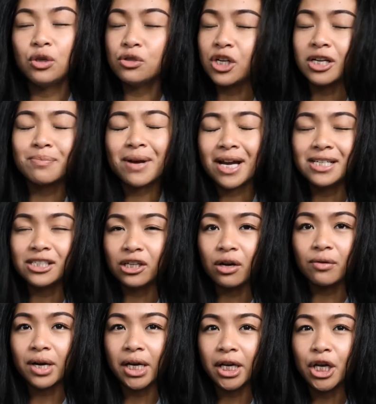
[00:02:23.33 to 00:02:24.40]
you checked my ID
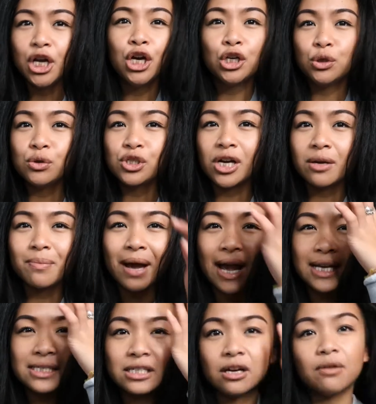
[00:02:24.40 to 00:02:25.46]
already. You checked my
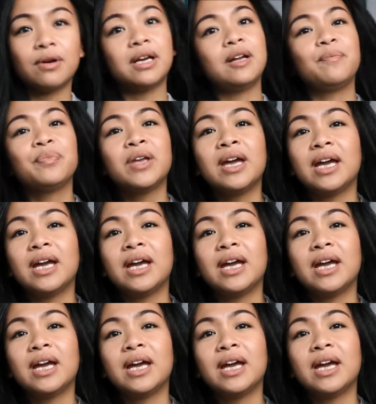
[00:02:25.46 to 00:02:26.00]
ID already.